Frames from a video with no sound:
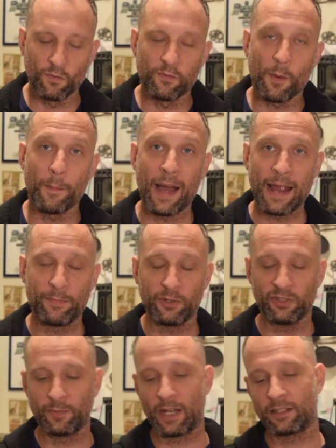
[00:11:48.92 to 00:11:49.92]
my
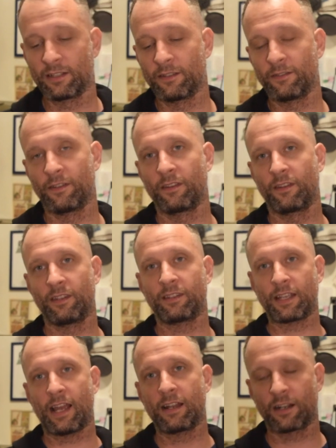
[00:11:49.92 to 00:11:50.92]
perspective, this
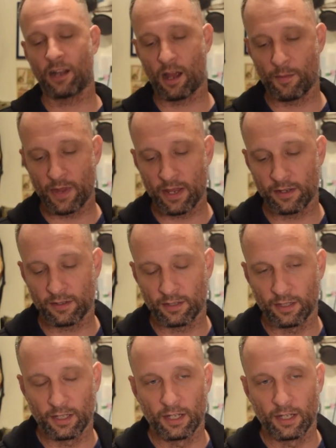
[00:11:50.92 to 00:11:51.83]
kind of comment